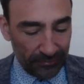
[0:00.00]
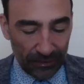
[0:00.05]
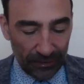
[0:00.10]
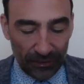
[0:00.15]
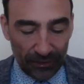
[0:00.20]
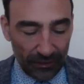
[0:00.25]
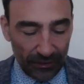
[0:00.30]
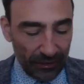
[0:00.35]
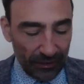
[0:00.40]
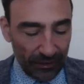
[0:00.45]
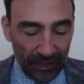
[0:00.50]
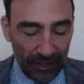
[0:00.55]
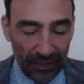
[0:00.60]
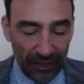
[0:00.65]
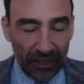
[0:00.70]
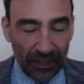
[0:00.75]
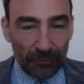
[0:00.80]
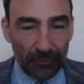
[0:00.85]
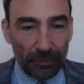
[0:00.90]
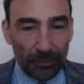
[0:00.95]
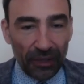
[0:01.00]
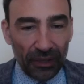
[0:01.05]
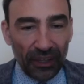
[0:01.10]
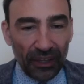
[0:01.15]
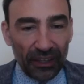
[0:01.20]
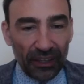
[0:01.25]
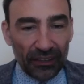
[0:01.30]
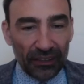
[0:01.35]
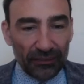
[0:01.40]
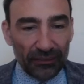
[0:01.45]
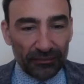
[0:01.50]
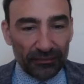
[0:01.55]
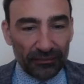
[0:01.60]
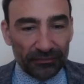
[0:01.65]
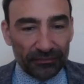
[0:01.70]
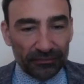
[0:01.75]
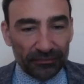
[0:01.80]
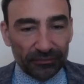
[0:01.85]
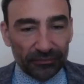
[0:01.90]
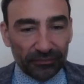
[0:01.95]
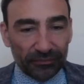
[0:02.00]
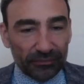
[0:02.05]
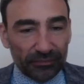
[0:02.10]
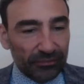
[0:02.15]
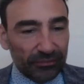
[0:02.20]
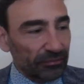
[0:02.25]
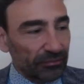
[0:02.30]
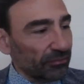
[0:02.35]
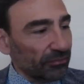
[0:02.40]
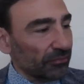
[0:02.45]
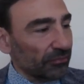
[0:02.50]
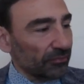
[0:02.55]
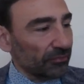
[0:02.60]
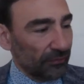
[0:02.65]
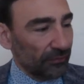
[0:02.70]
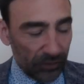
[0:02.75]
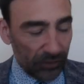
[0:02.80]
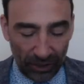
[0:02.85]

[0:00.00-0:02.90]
Apple. Okay.